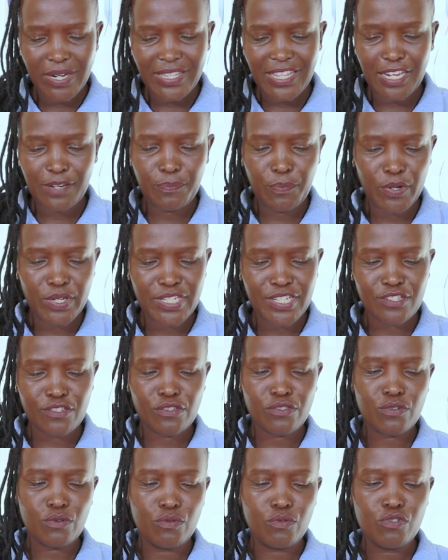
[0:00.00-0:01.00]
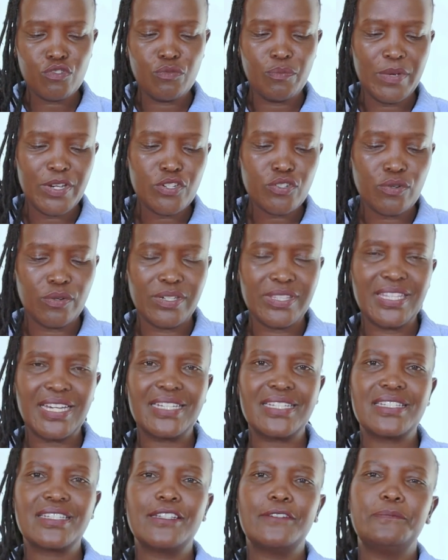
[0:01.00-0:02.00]
at that point, it's also good to mention
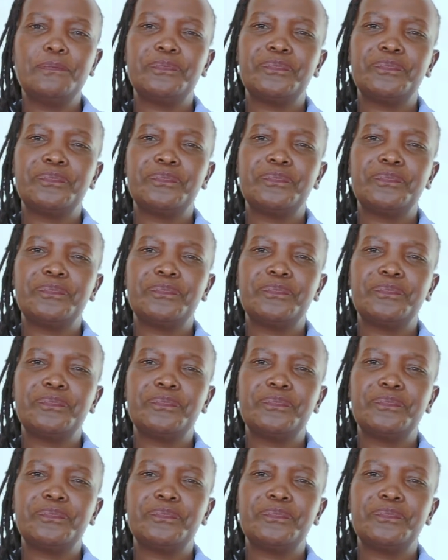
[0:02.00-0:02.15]
that